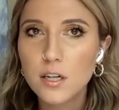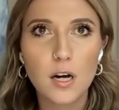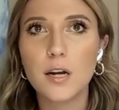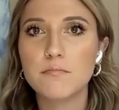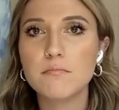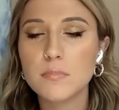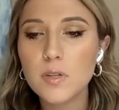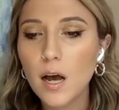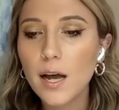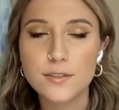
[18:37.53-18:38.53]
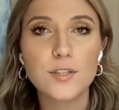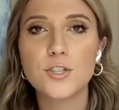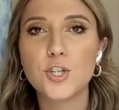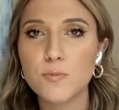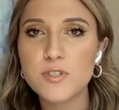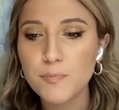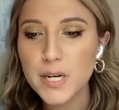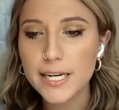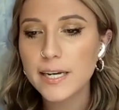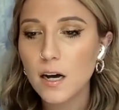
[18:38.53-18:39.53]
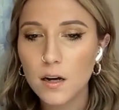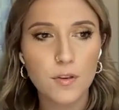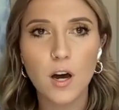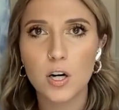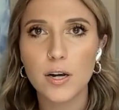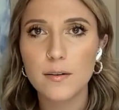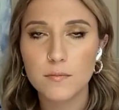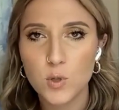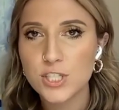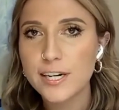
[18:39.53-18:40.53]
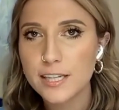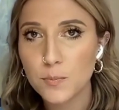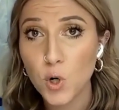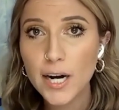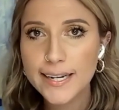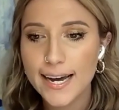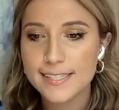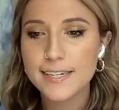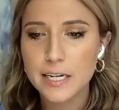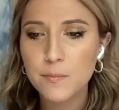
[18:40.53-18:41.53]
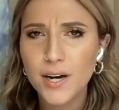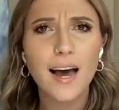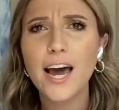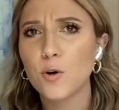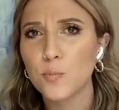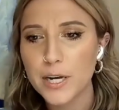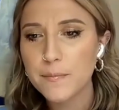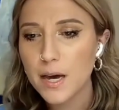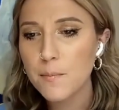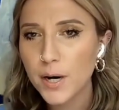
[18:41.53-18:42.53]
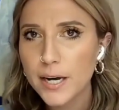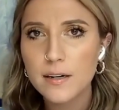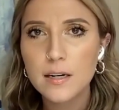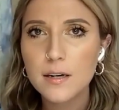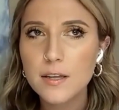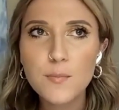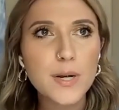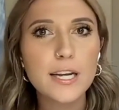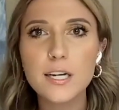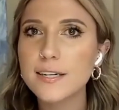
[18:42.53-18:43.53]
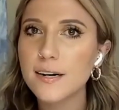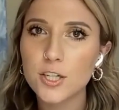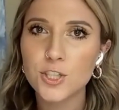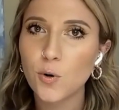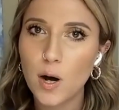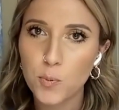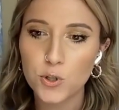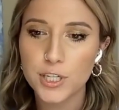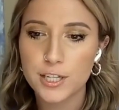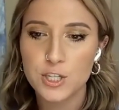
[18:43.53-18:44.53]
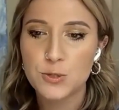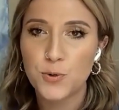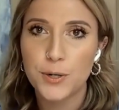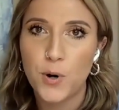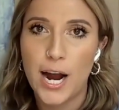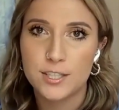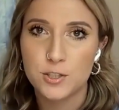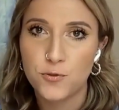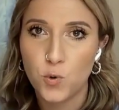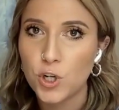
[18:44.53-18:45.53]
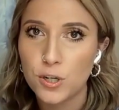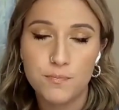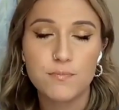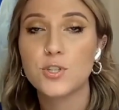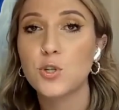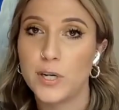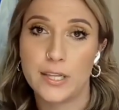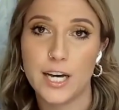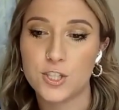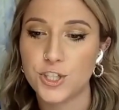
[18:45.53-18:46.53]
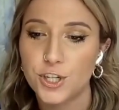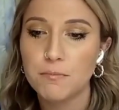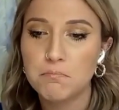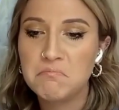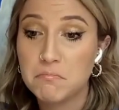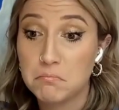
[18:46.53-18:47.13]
in terms of media, notwithstanding the broadcast team, but I don't blame them. But the media did not show up really to the spring practice for Tulane last year.